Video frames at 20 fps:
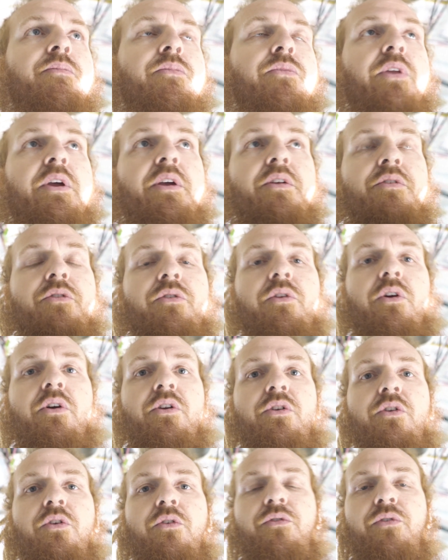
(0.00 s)
think it's
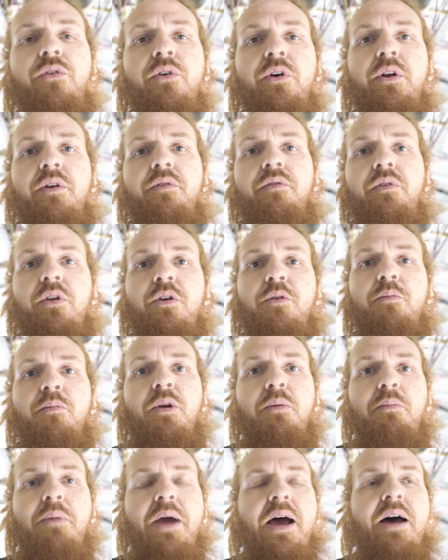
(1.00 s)
32 foot of
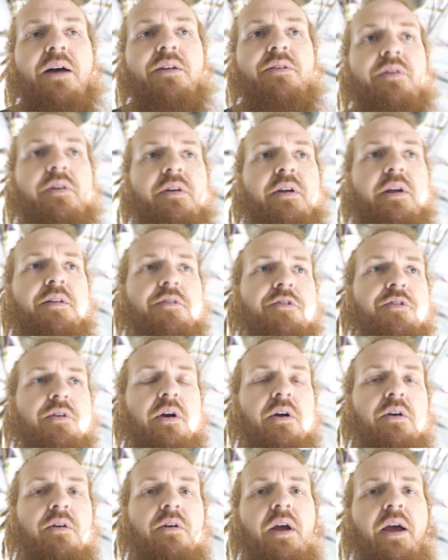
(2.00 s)
aluminum out, and
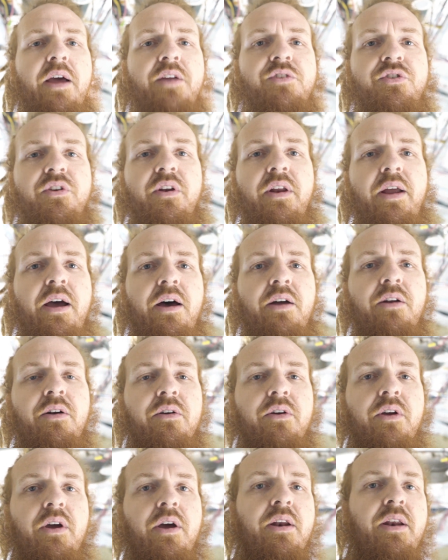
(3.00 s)
start etching out or
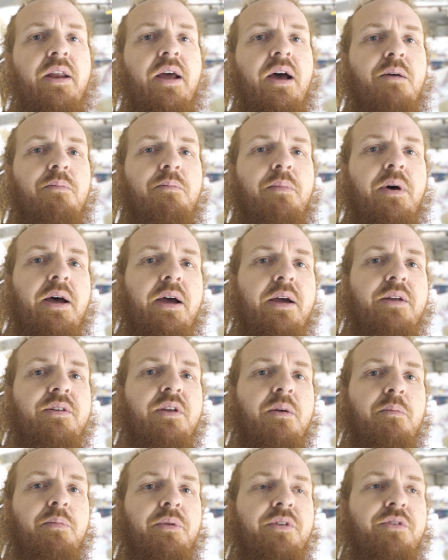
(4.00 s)
cutting out my
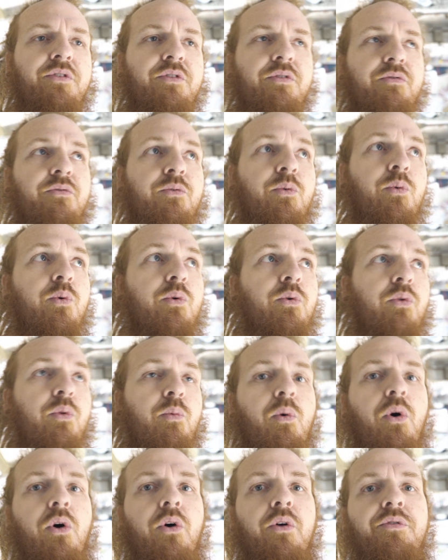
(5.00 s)
templates for the
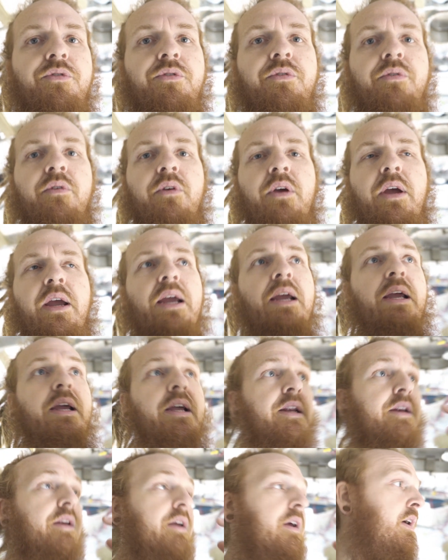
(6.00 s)
walls
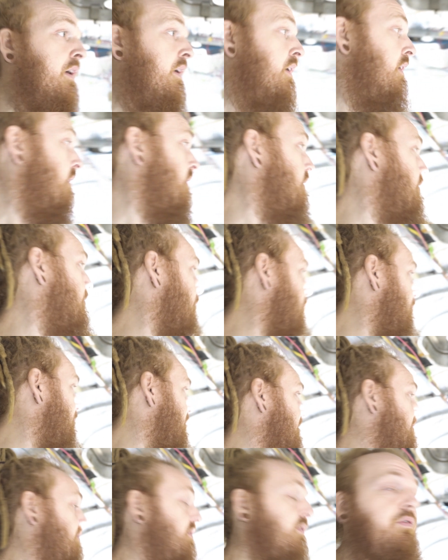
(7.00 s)
and new
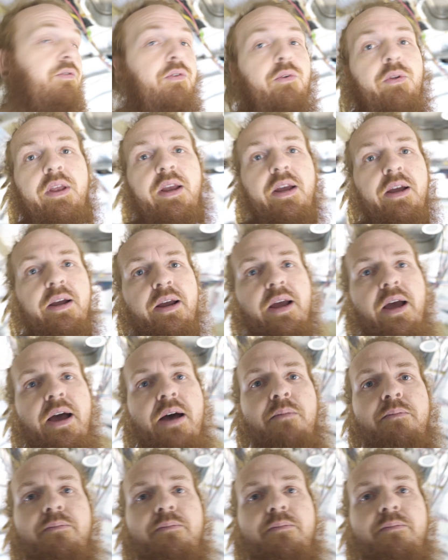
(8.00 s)
pieces for the end cap.